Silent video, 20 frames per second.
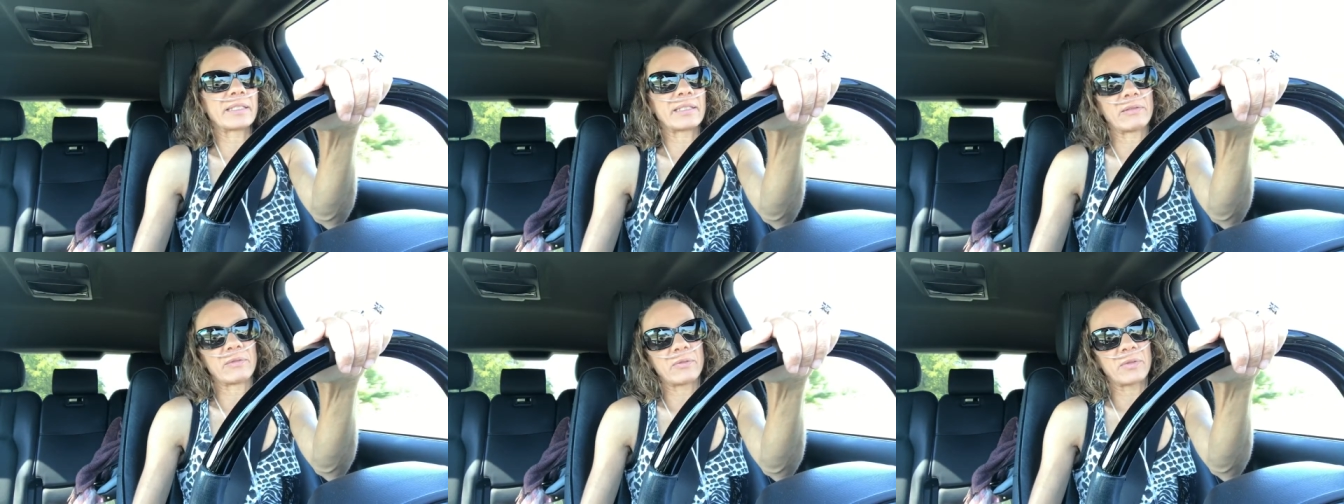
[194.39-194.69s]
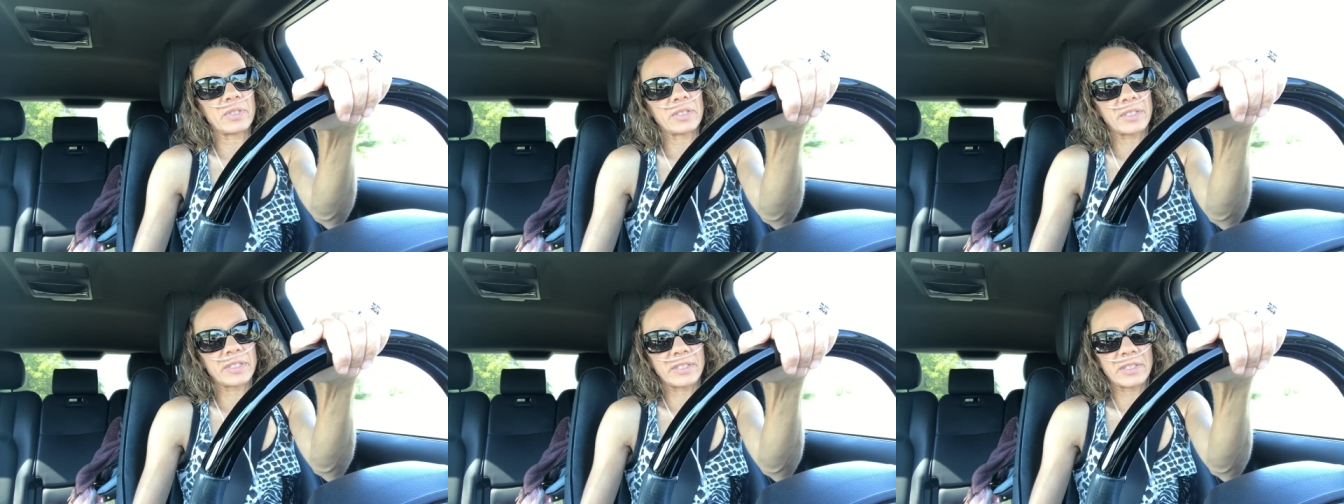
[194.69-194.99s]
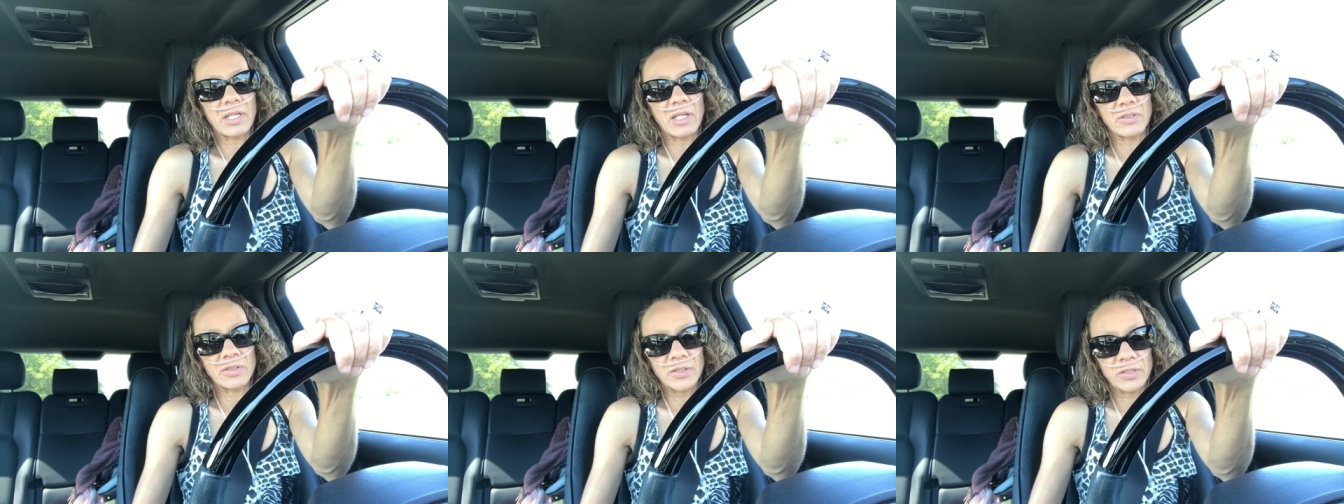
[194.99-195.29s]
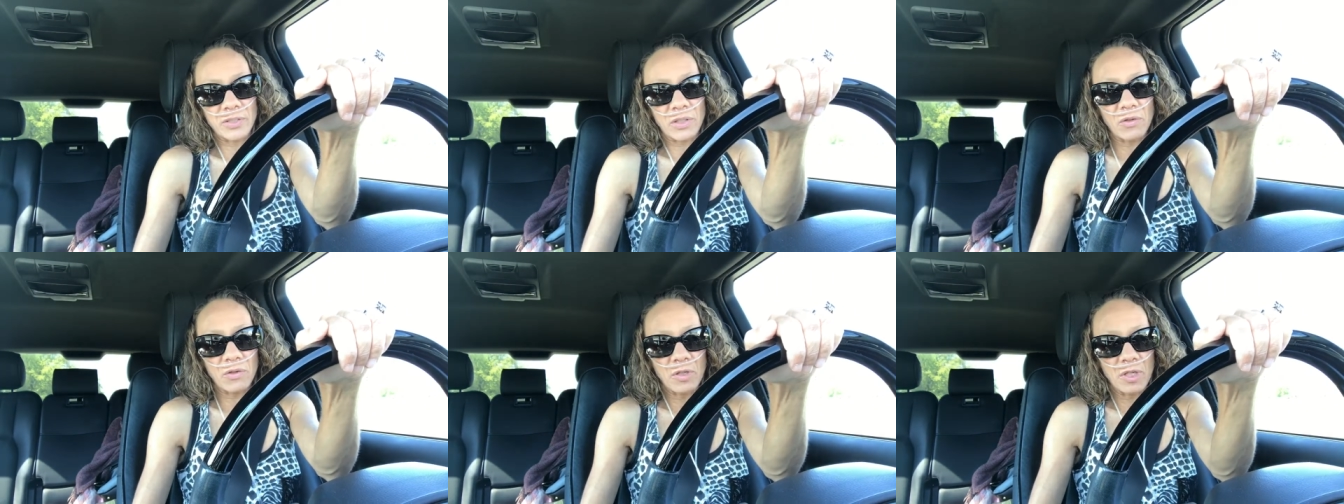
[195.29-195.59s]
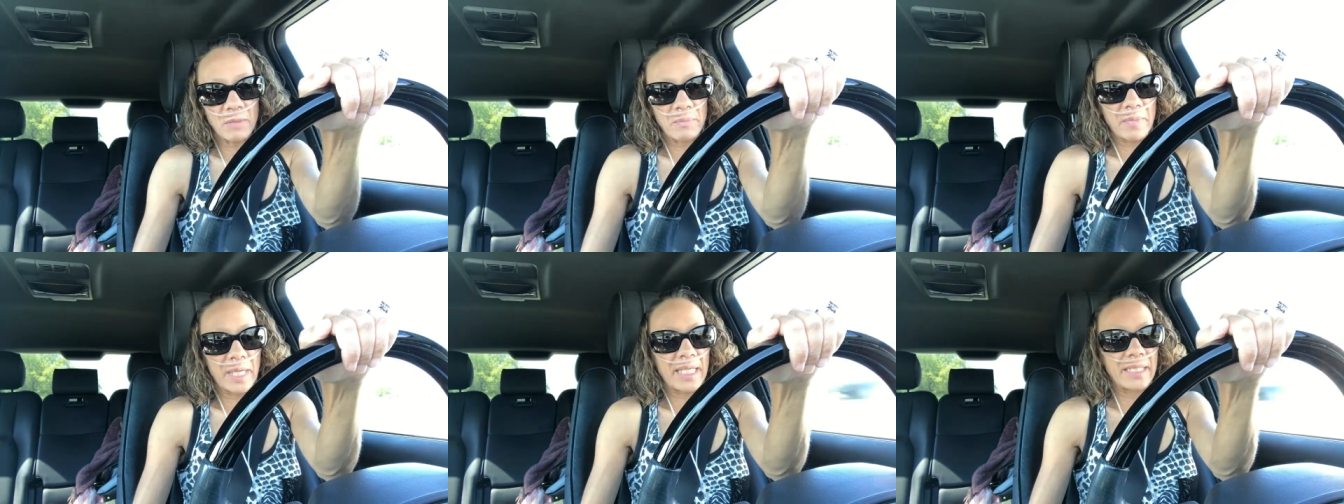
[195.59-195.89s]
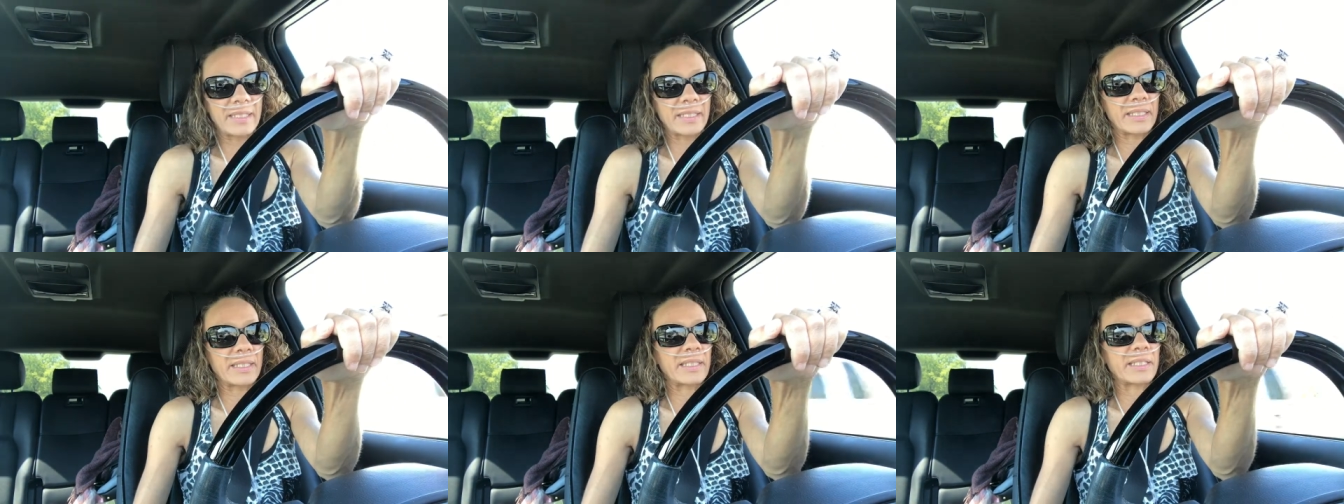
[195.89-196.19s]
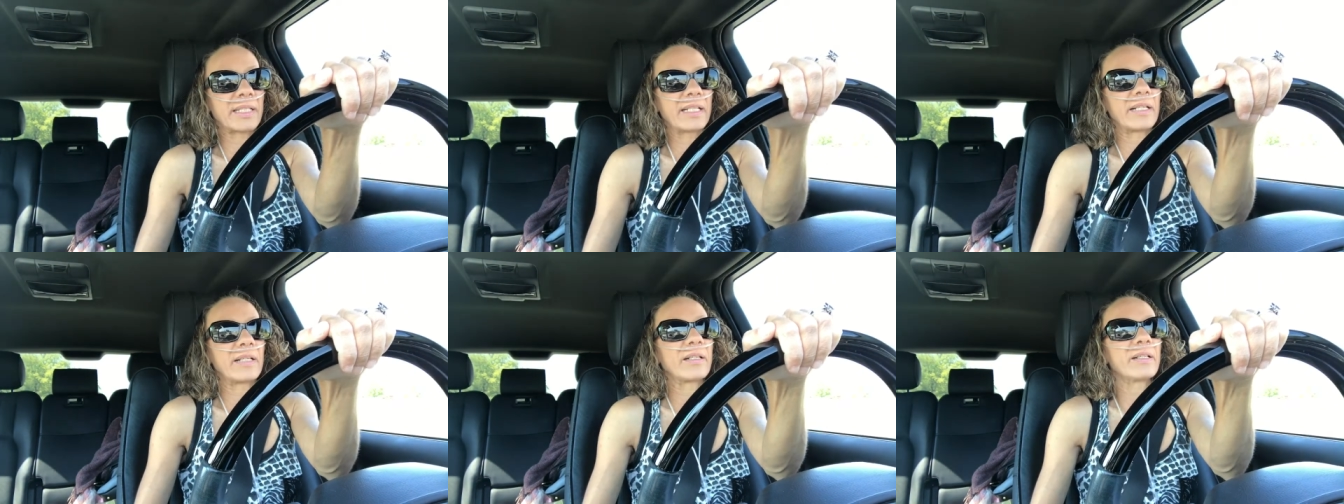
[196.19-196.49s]
It was so amazing
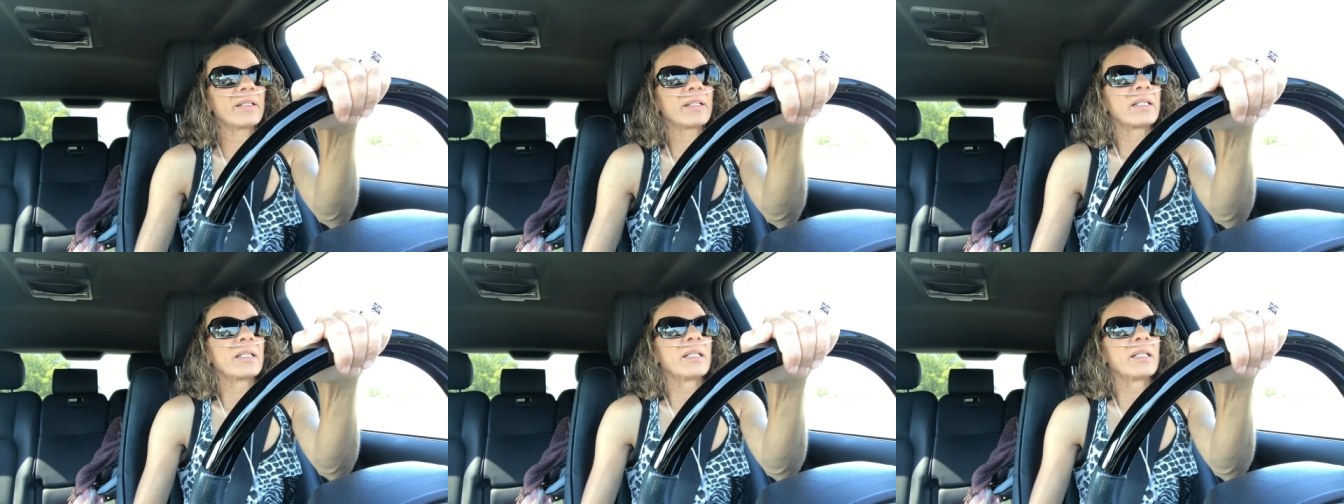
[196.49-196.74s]
there